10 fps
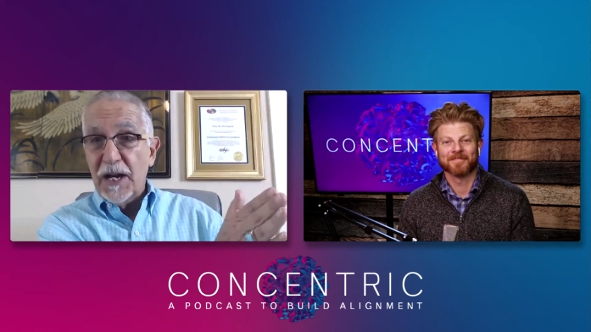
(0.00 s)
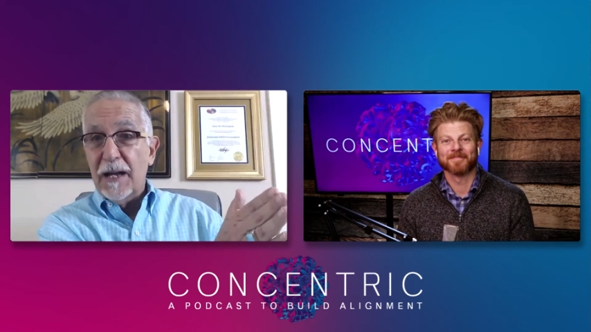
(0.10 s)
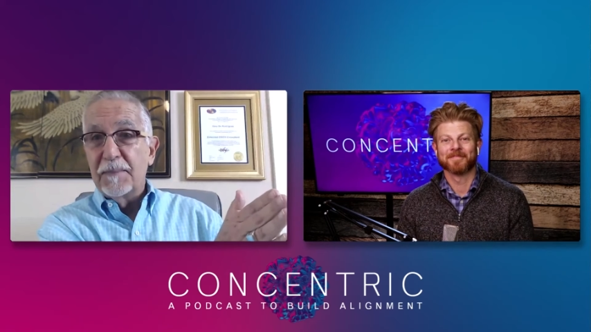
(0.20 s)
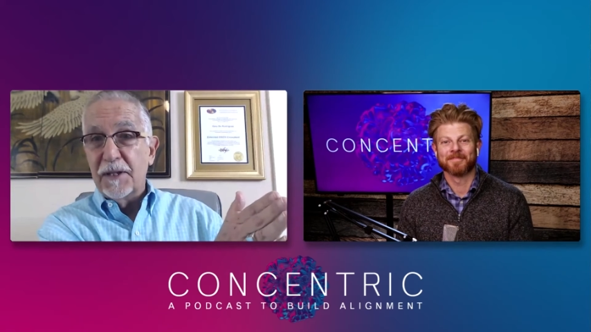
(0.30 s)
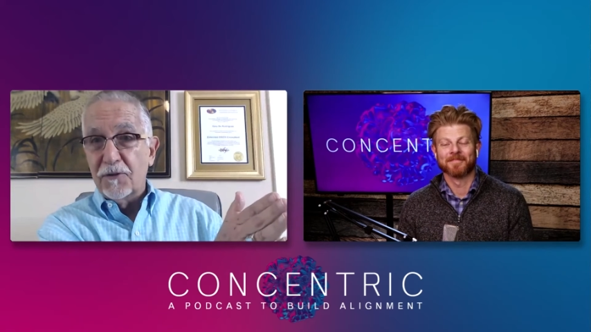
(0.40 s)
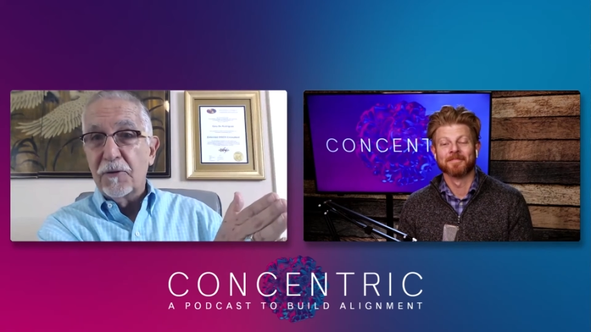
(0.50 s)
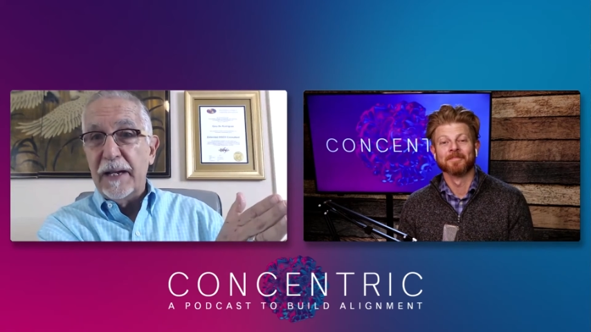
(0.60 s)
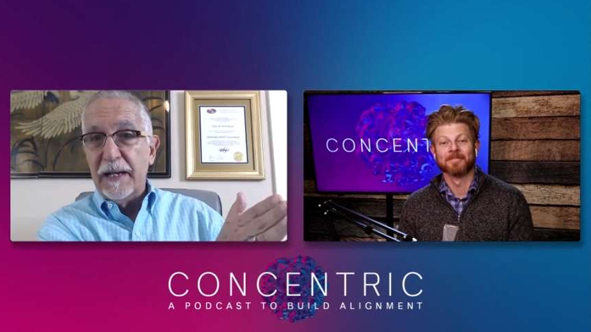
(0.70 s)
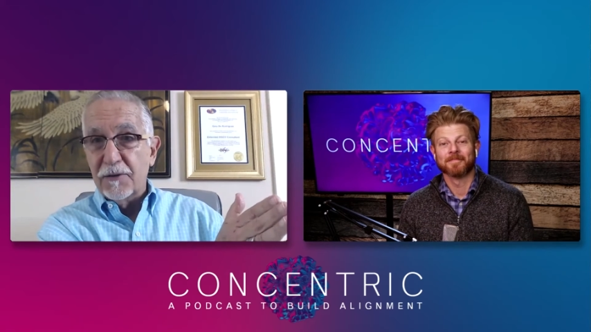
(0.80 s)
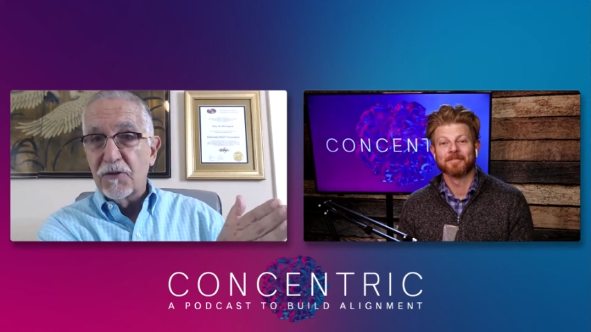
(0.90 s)
Speaker 1: time in the
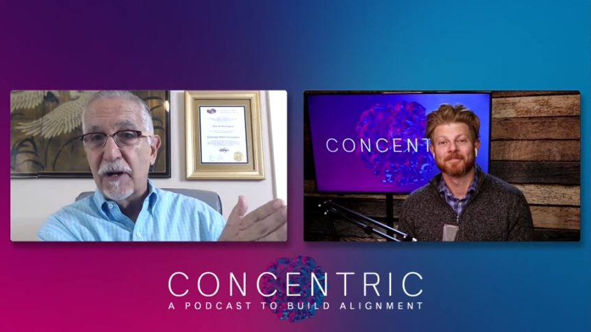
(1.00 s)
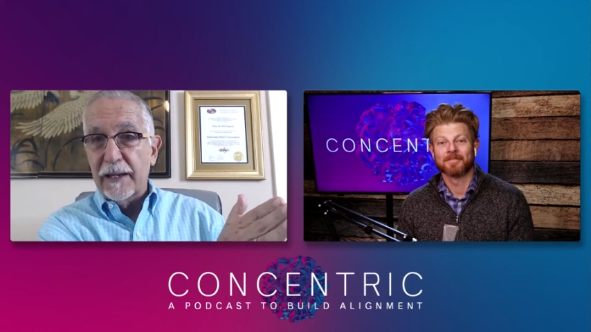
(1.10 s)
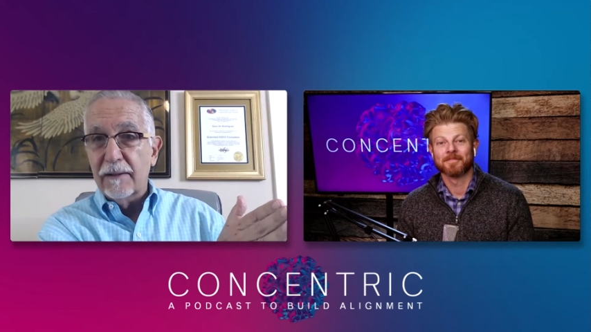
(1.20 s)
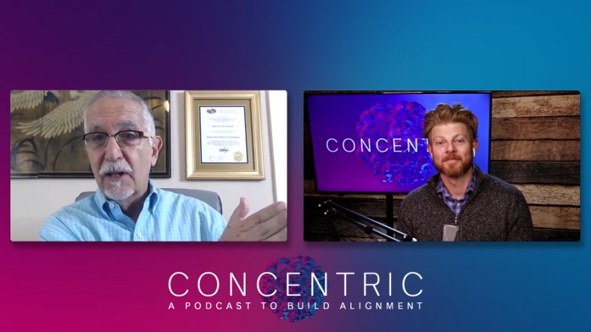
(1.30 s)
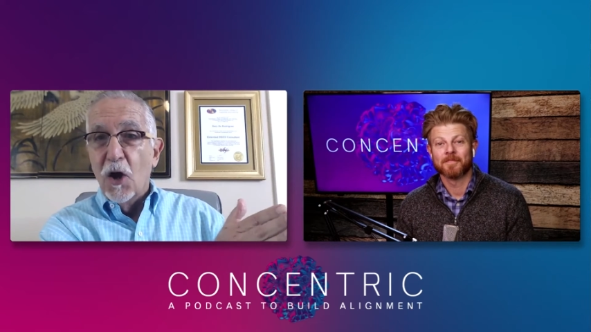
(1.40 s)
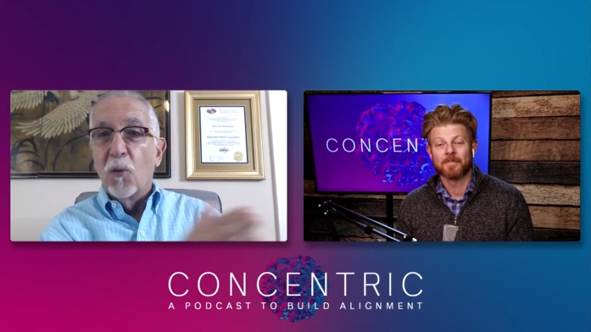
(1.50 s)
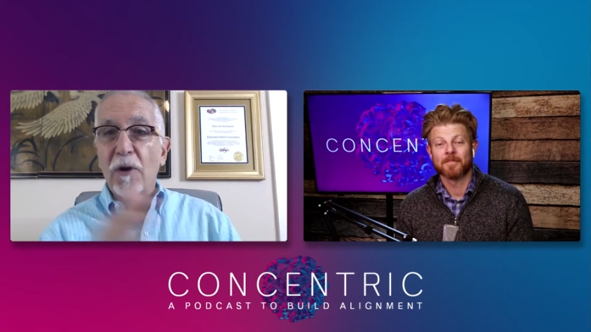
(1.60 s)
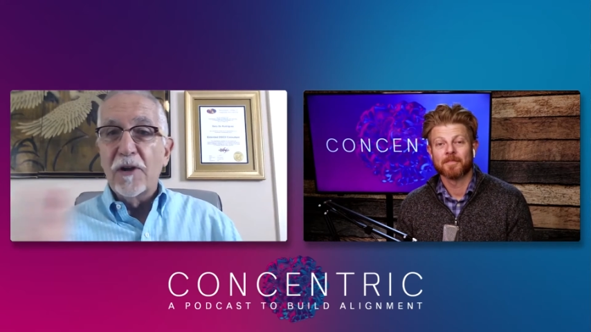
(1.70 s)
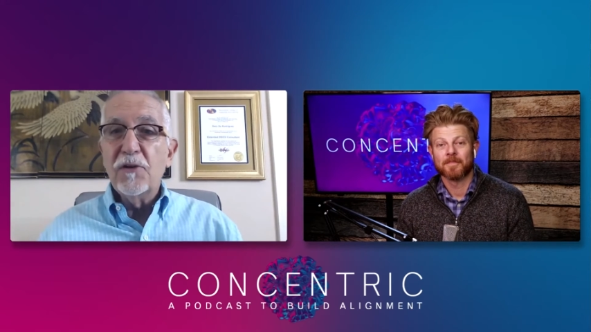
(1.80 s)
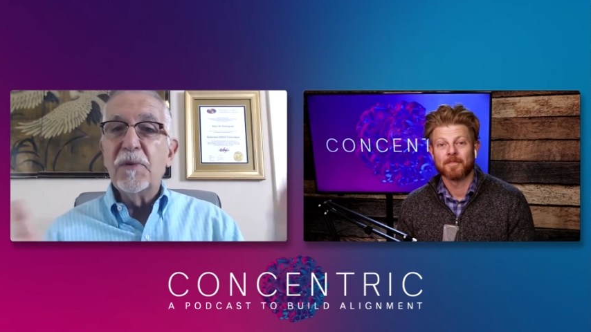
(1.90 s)
creator triangle,
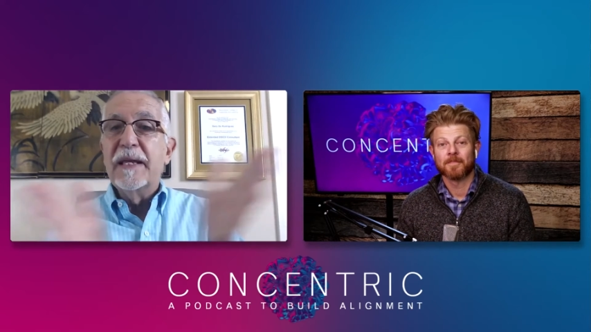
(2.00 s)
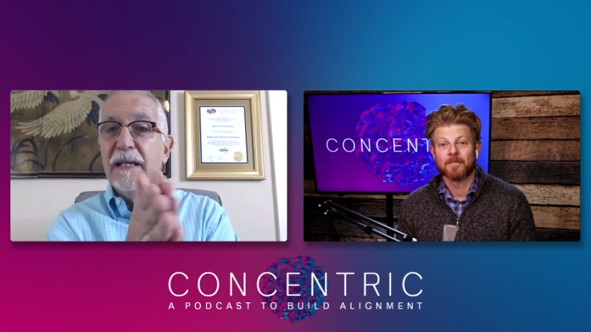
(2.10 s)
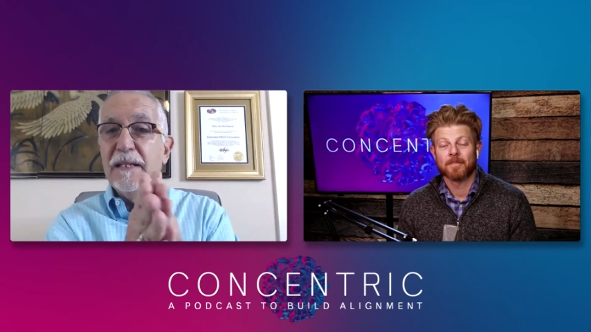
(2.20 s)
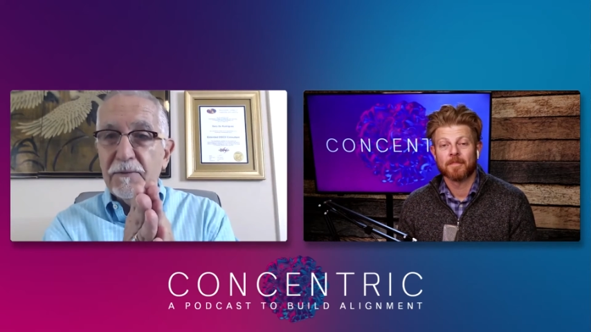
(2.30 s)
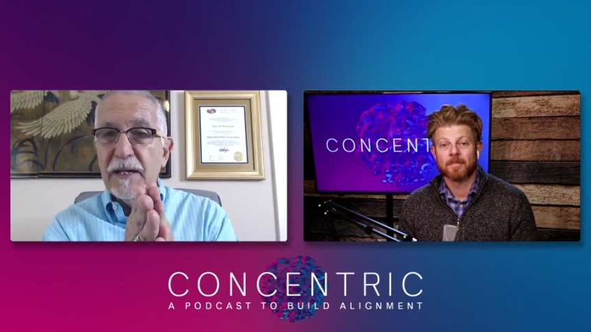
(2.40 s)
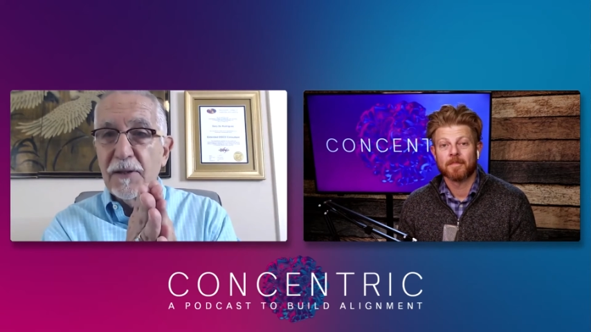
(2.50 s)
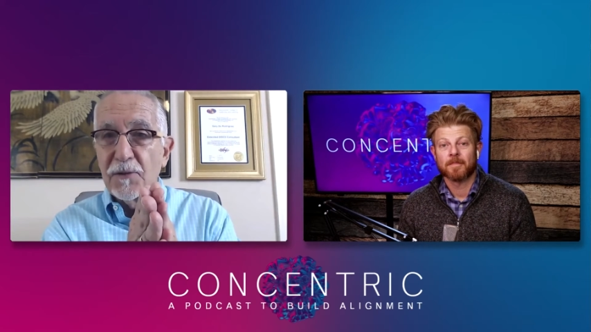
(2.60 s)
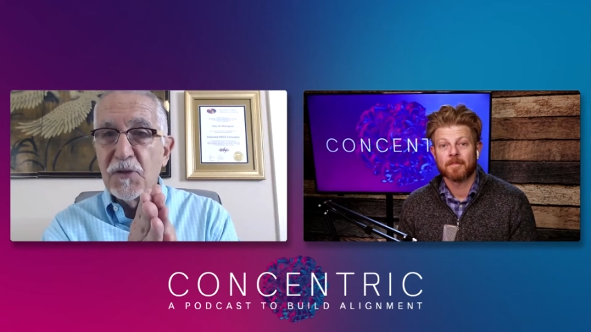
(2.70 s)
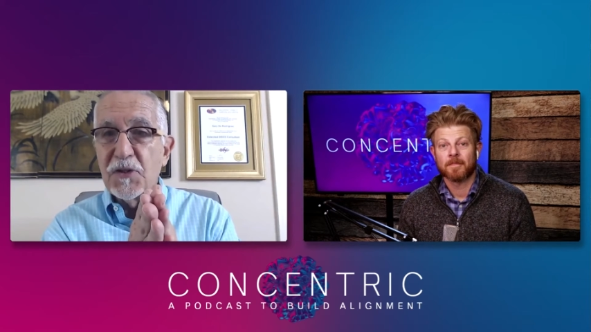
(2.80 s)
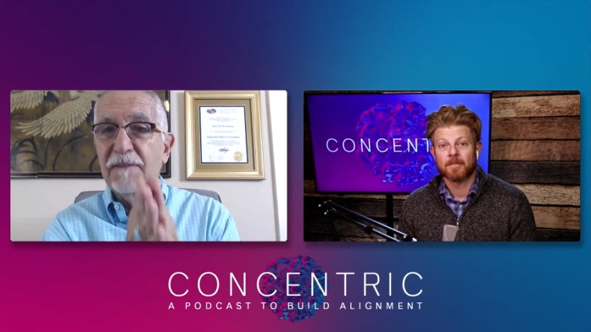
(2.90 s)
where you get to
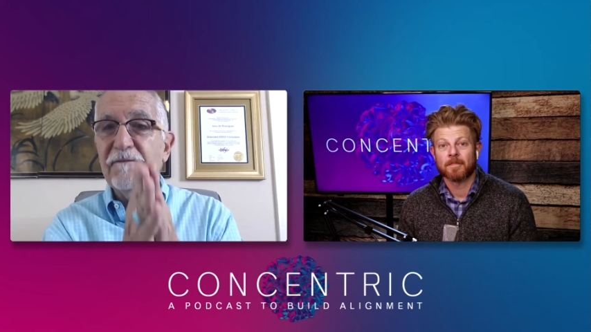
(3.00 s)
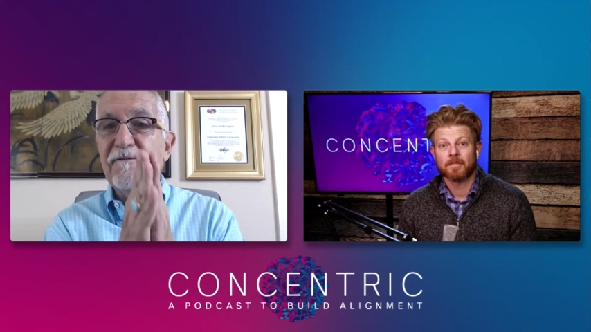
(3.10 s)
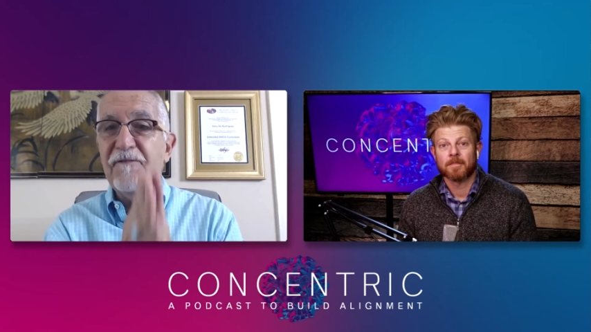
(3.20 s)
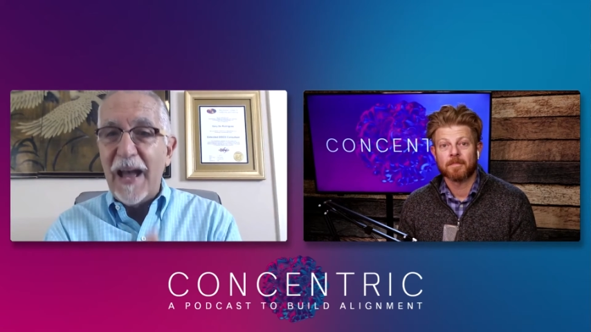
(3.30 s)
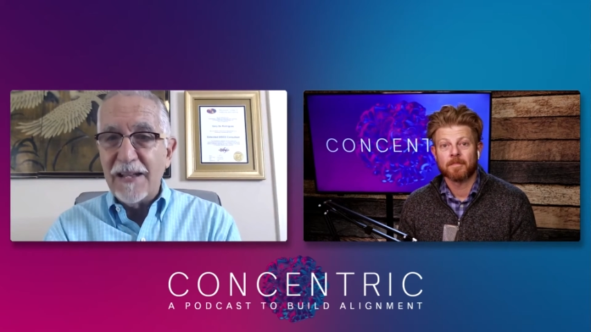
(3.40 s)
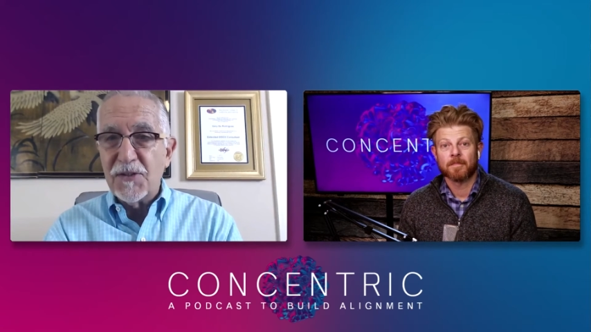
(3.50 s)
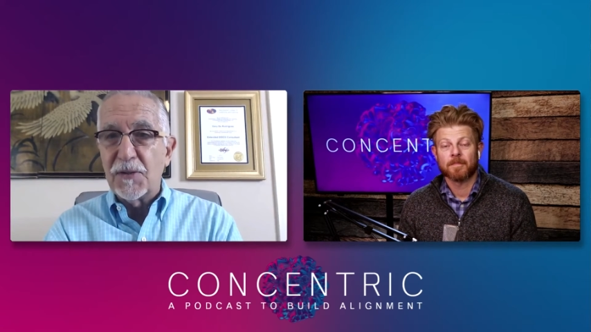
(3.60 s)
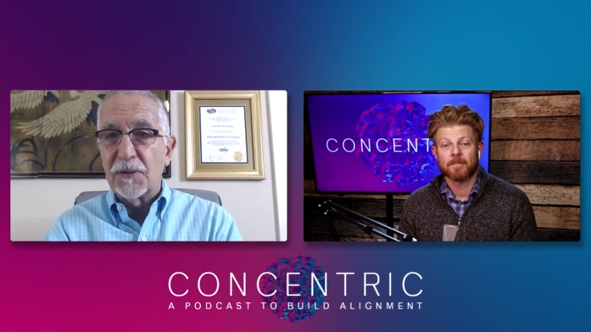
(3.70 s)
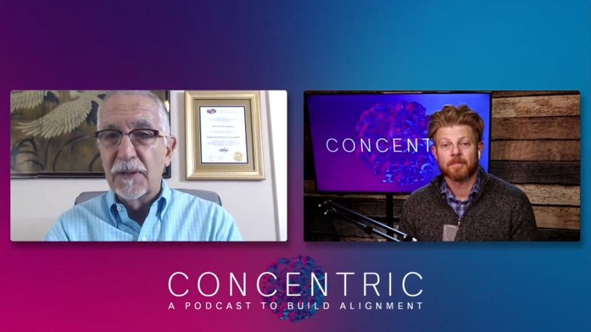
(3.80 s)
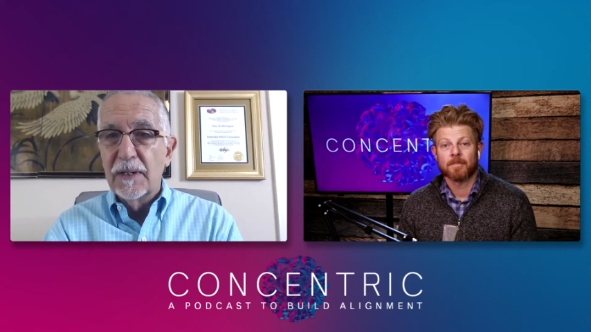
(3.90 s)
resolution
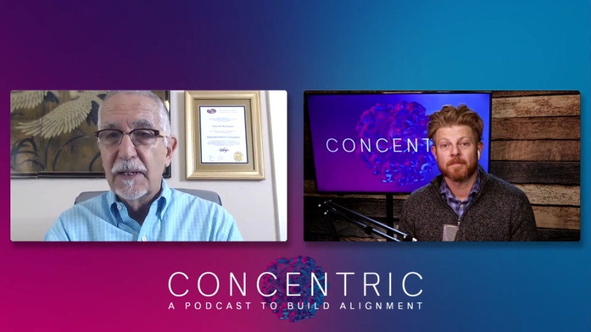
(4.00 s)
faster.